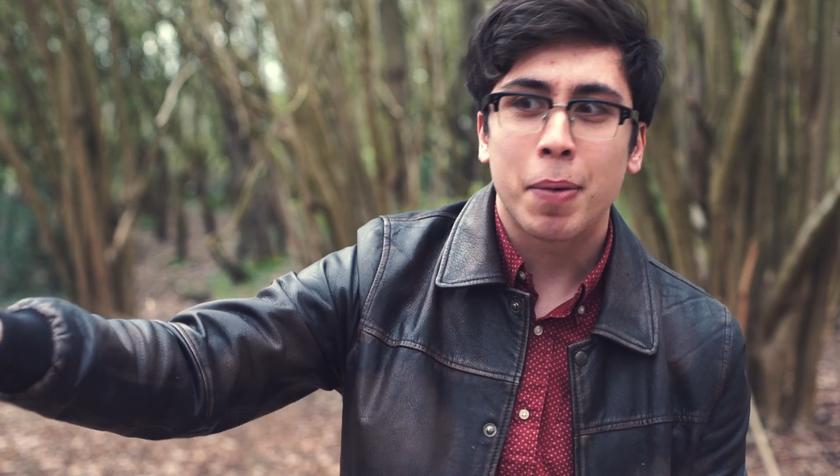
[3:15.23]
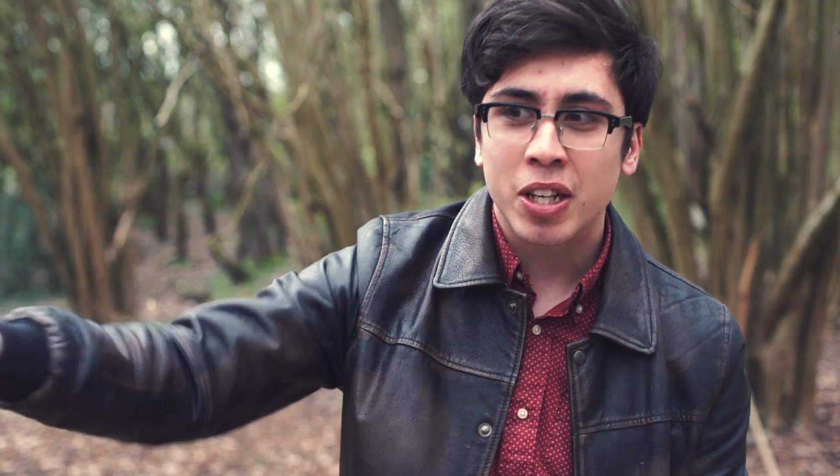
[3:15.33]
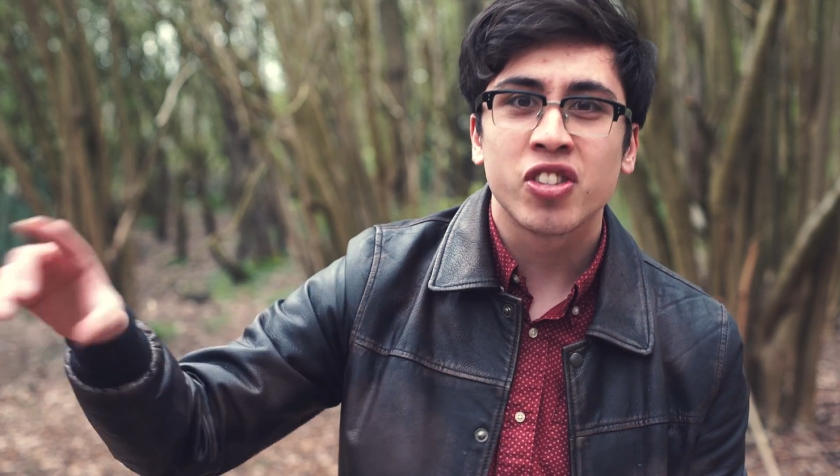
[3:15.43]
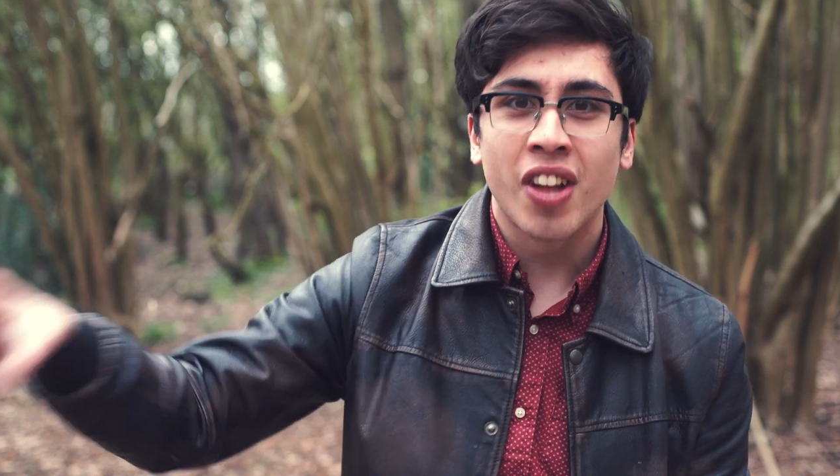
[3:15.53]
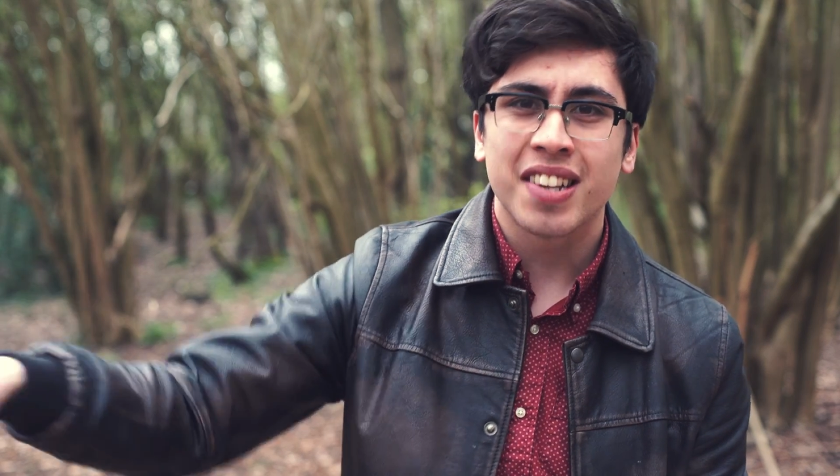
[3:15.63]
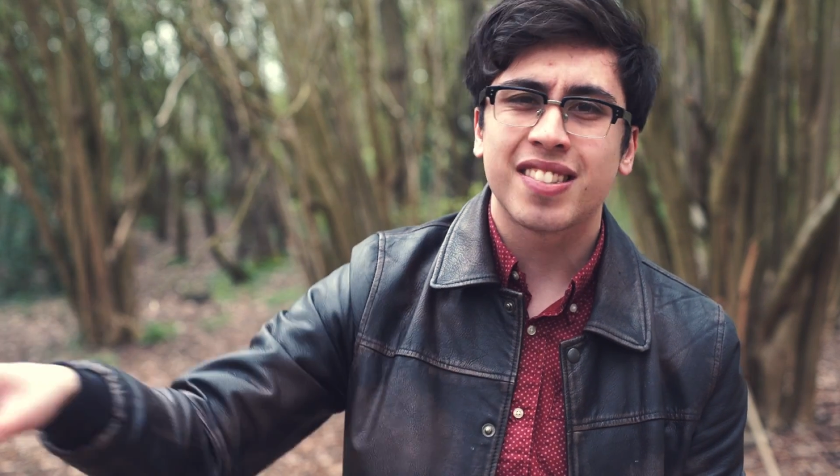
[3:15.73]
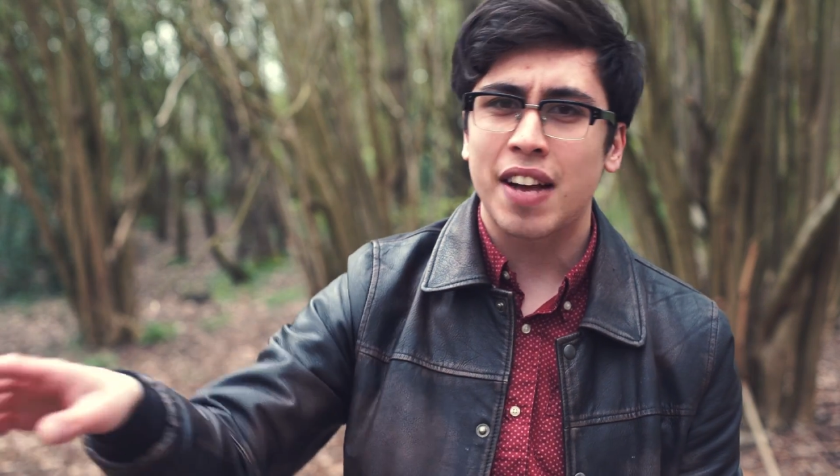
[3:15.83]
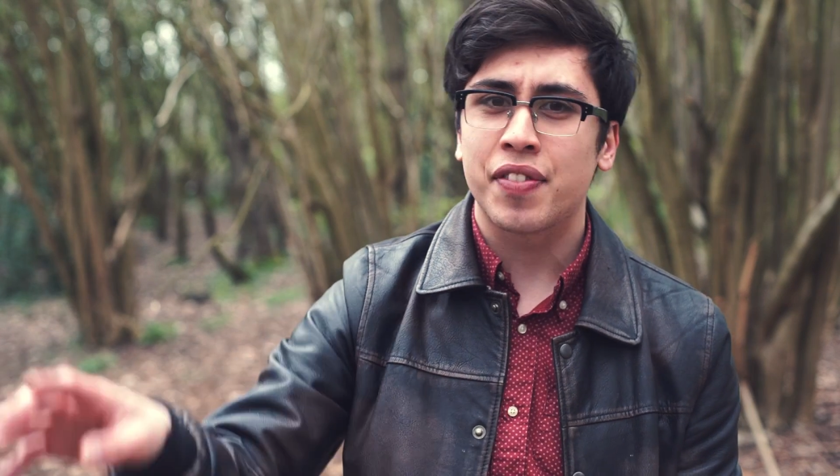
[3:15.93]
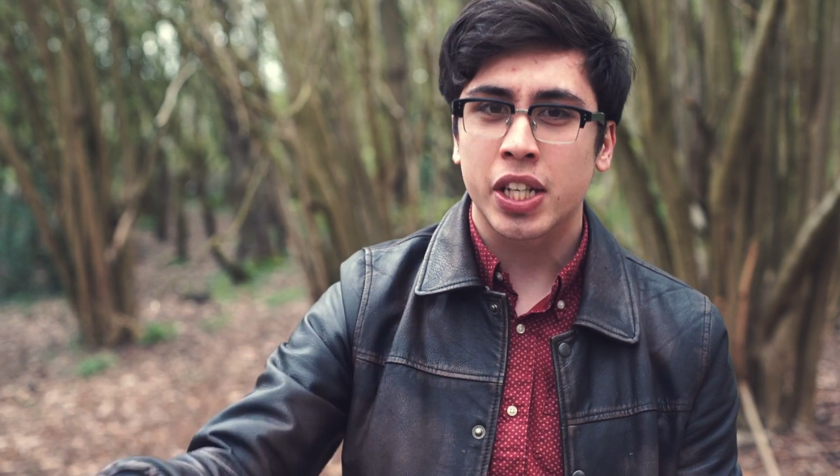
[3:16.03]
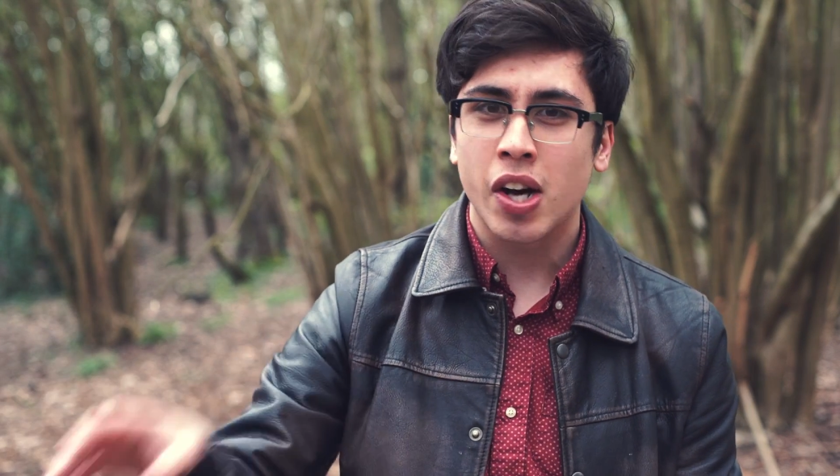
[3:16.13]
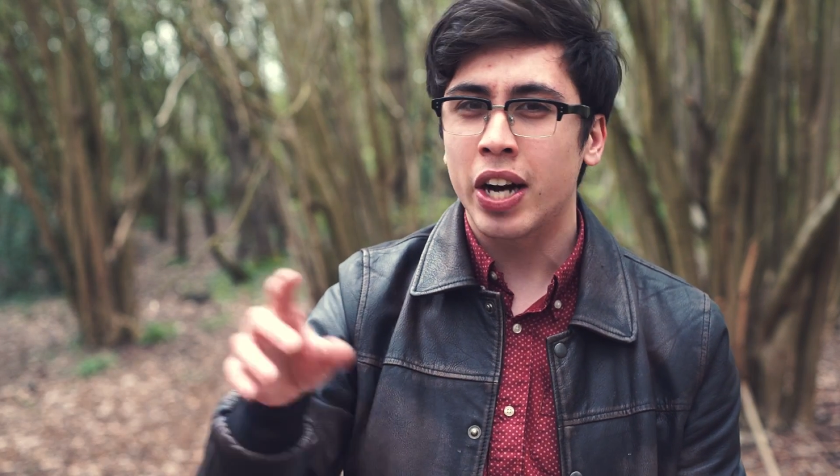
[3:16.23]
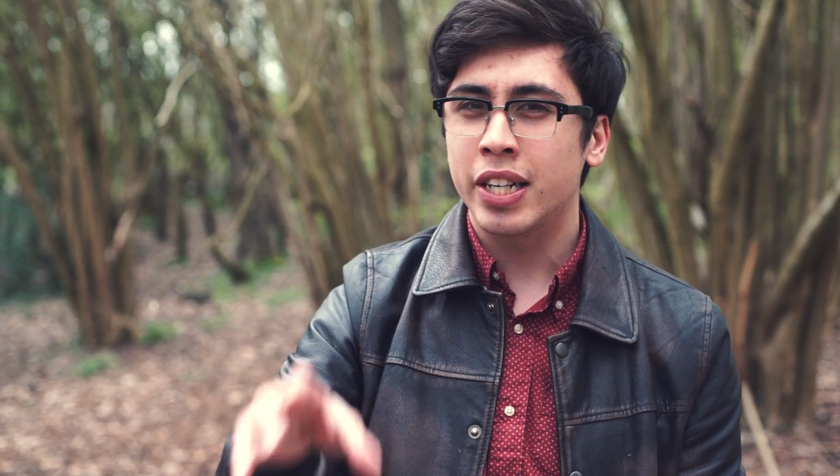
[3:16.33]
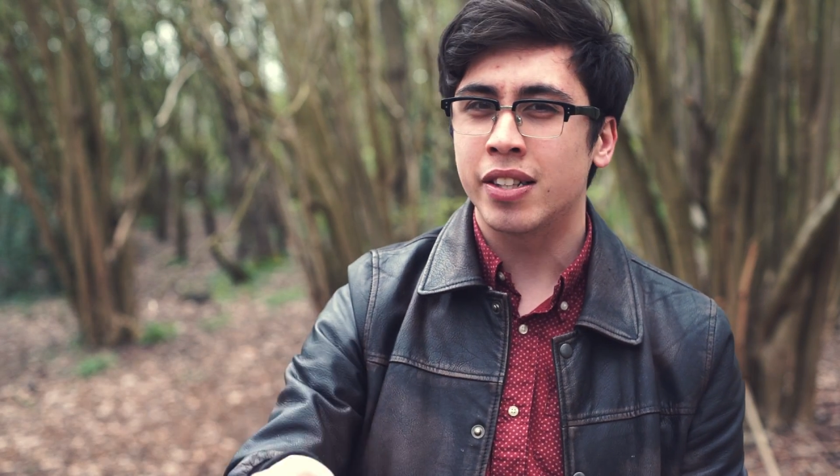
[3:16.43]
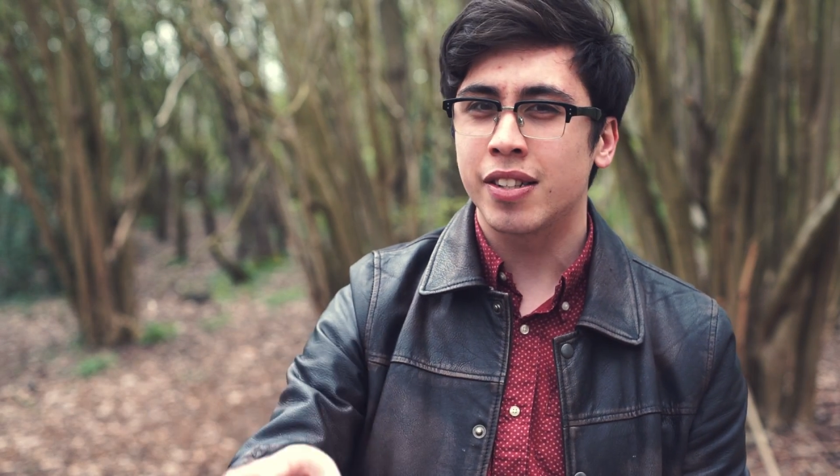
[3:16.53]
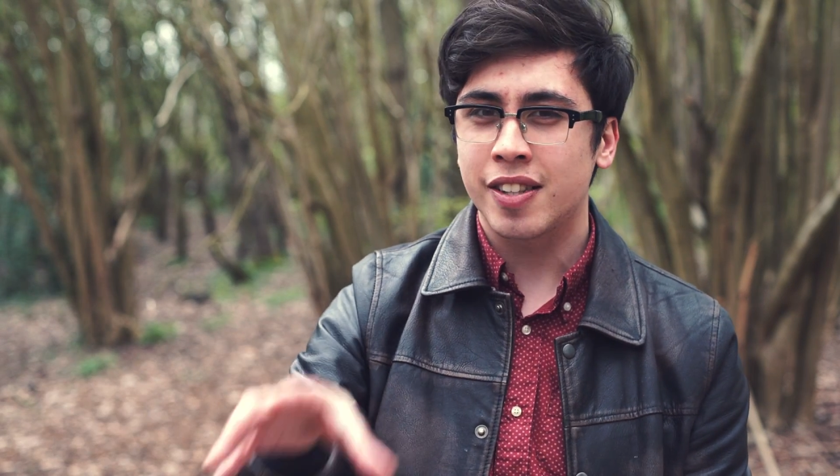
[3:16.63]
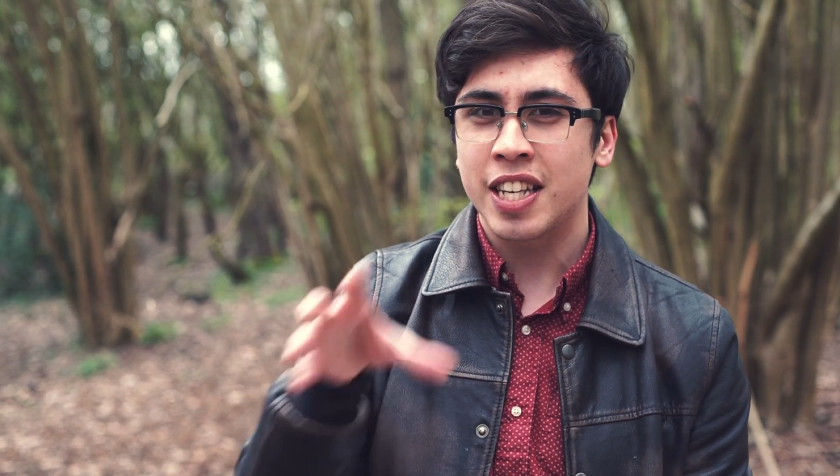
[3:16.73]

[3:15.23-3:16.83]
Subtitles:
But it's nice to have the guidance,